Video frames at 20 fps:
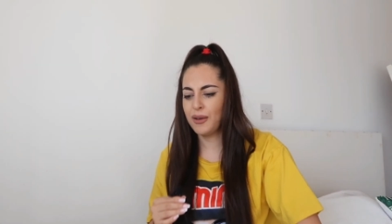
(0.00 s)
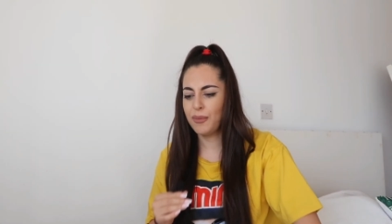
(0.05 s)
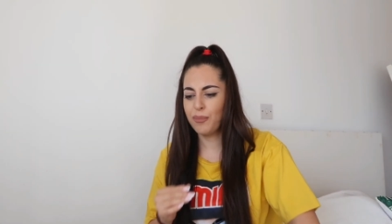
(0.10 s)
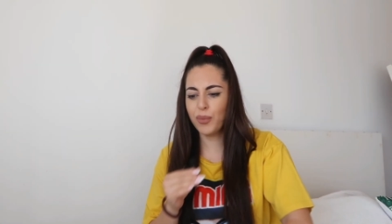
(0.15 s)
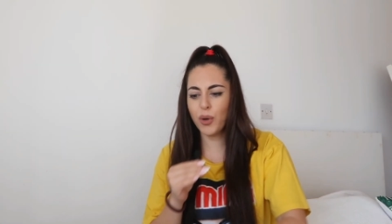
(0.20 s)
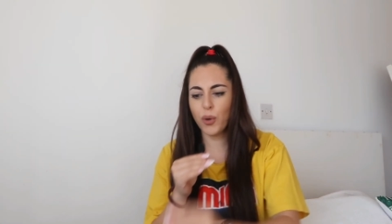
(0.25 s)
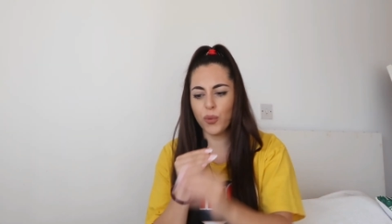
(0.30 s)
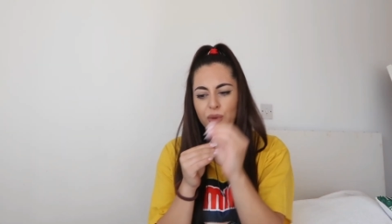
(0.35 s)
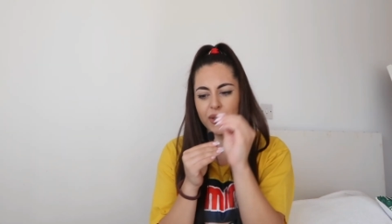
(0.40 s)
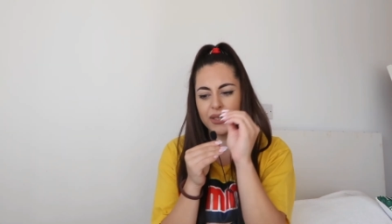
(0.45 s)

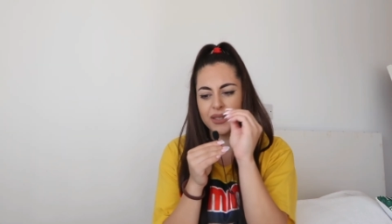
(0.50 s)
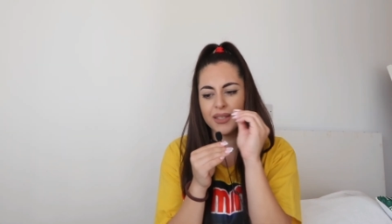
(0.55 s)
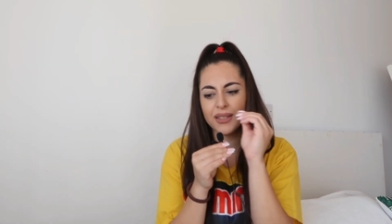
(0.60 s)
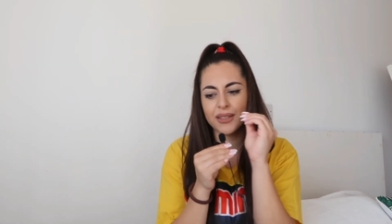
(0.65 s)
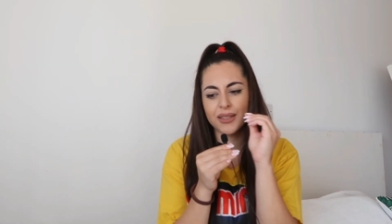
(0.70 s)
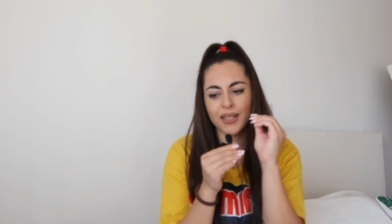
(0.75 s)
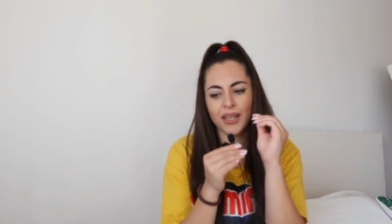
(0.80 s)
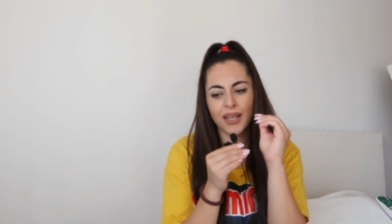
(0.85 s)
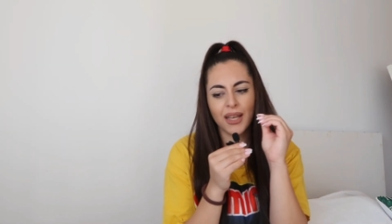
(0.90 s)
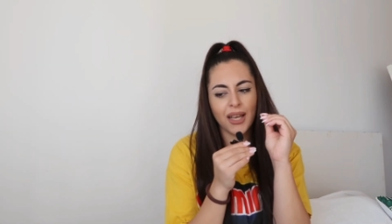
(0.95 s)
Bro, this
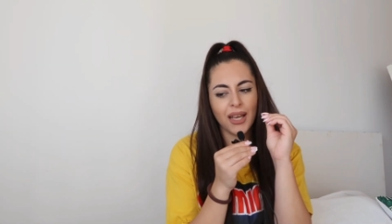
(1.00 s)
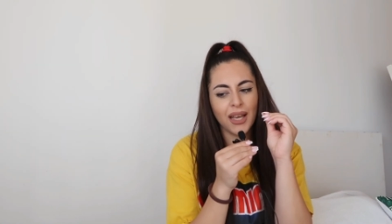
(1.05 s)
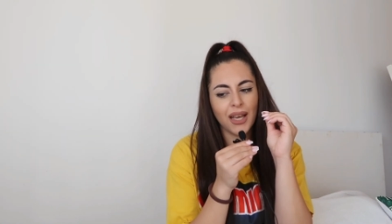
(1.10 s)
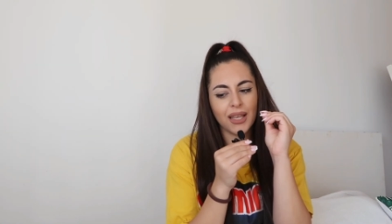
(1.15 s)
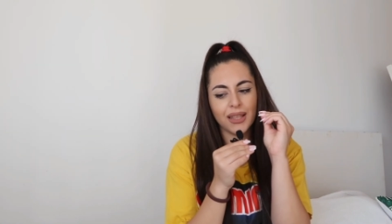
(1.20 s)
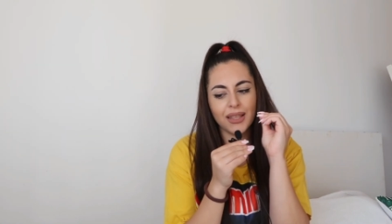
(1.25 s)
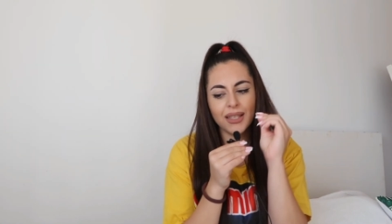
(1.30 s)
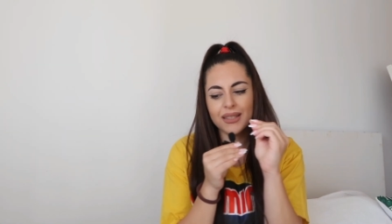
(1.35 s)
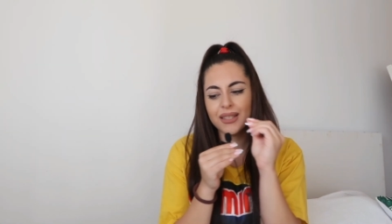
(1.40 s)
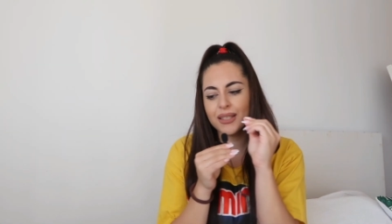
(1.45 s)
is
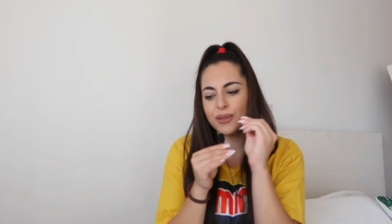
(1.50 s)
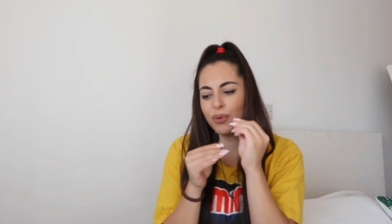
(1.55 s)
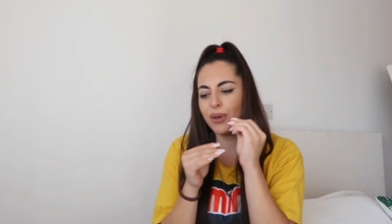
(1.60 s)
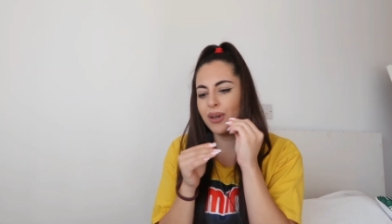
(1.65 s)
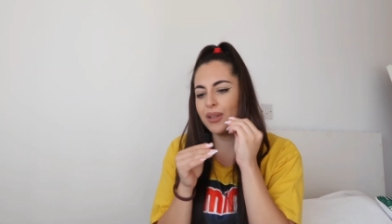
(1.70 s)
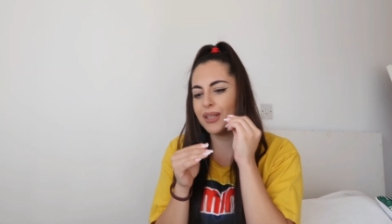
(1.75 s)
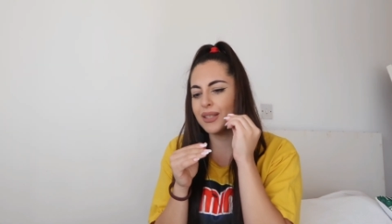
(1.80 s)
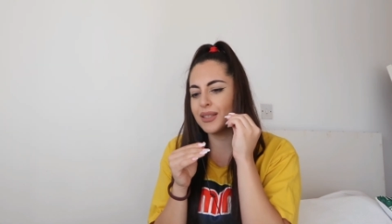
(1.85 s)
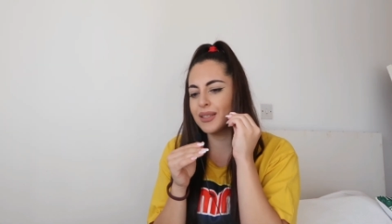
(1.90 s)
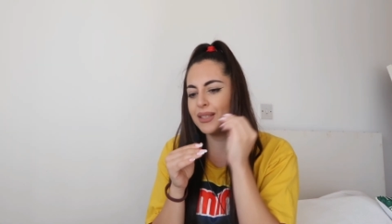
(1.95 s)
this is one
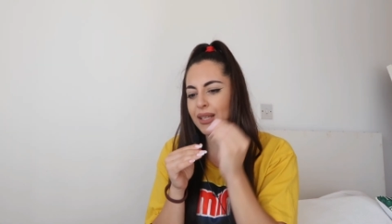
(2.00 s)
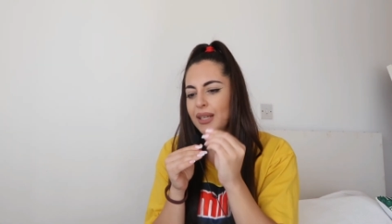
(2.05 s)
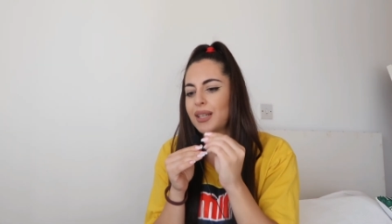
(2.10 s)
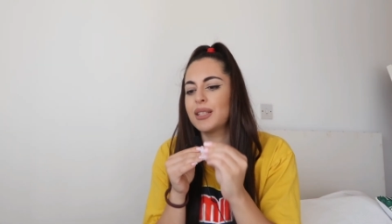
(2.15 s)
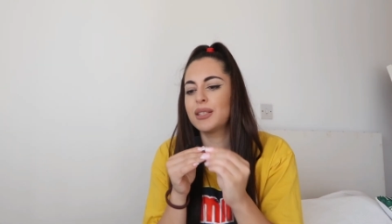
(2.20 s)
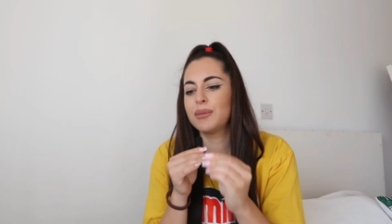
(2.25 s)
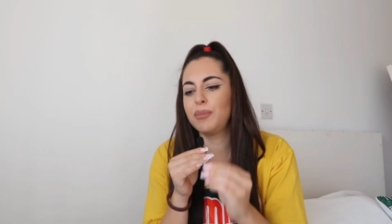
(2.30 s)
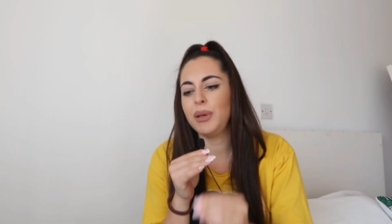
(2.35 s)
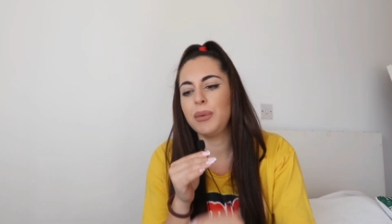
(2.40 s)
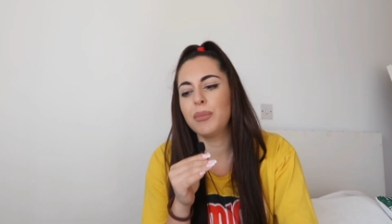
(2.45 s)
of the
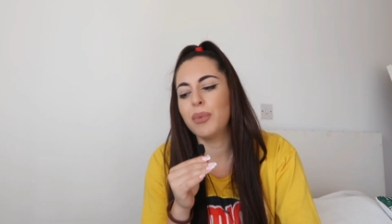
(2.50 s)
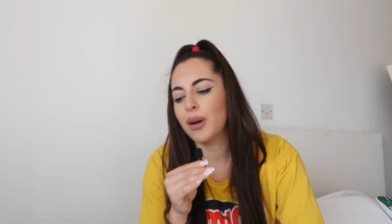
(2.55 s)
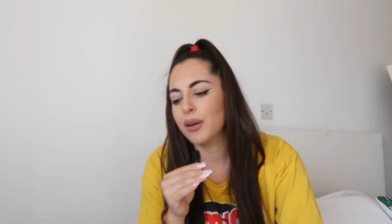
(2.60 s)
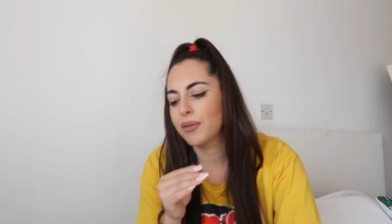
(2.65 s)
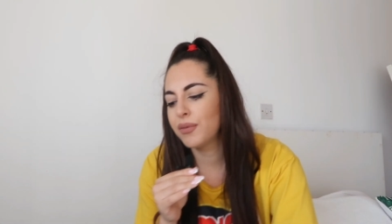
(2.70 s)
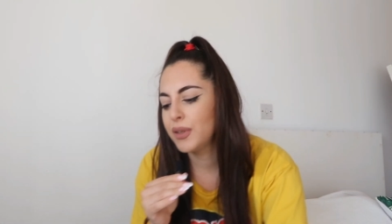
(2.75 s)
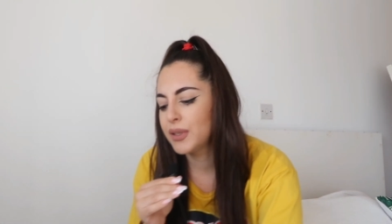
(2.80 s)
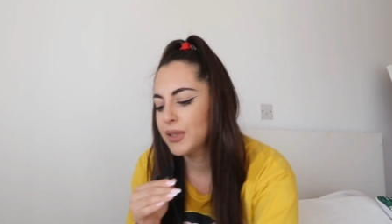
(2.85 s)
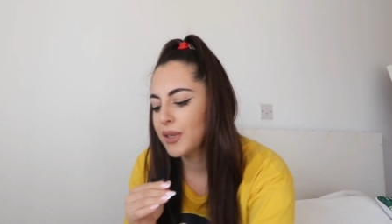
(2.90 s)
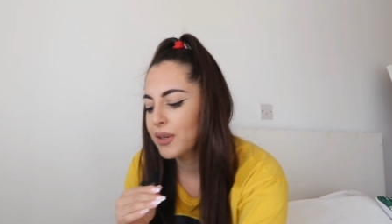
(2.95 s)
sickest beatbox
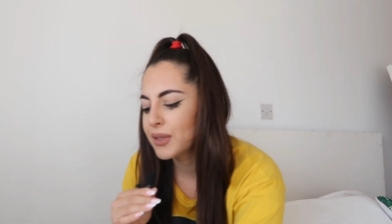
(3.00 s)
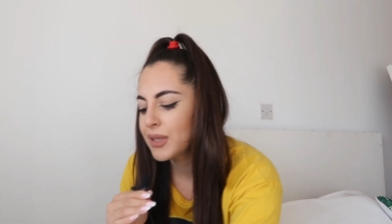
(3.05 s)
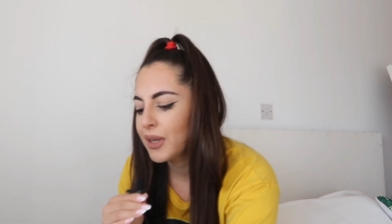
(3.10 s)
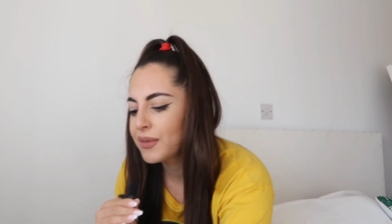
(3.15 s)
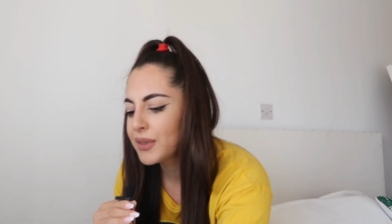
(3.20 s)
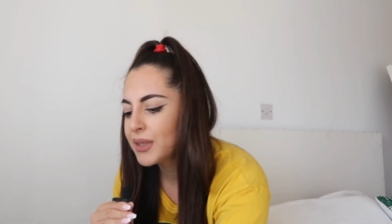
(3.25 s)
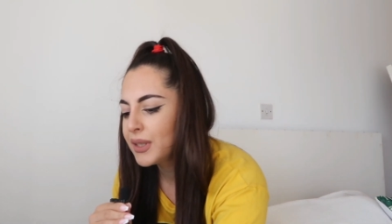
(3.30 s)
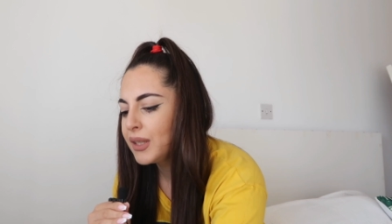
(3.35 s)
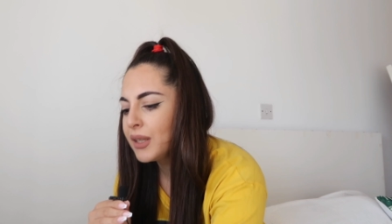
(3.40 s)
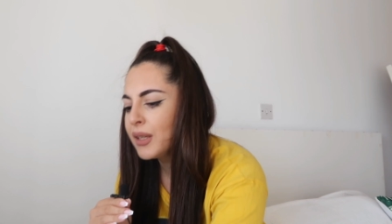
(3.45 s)
freestyles
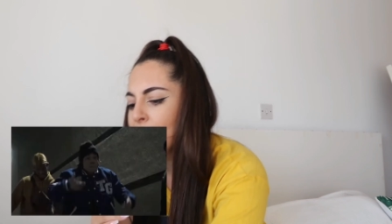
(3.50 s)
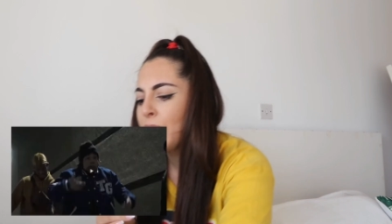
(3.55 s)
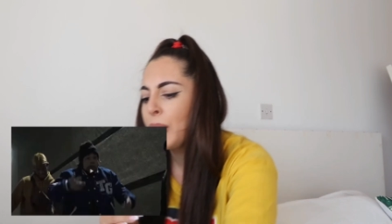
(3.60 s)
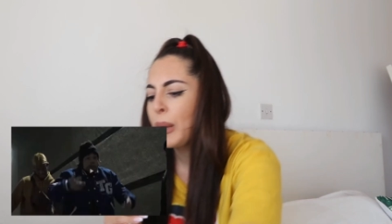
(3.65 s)
I've seen.